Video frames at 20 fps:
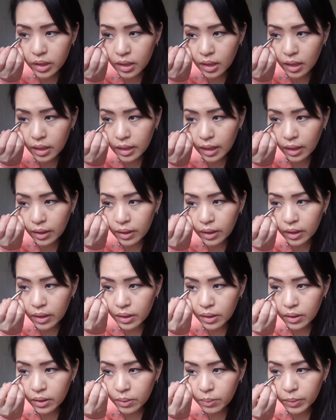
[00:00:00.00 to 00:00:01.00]
Gonna bring
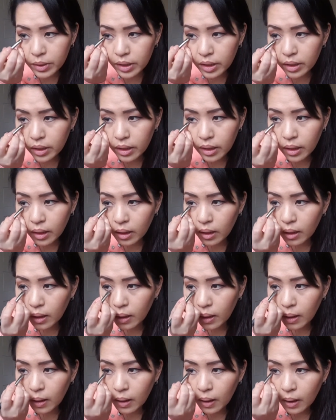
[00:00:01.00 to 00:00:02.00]
that down here a little
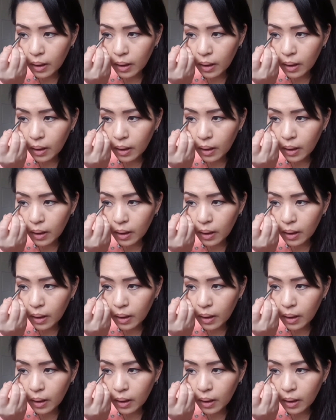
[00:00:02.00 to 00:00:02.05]
bit.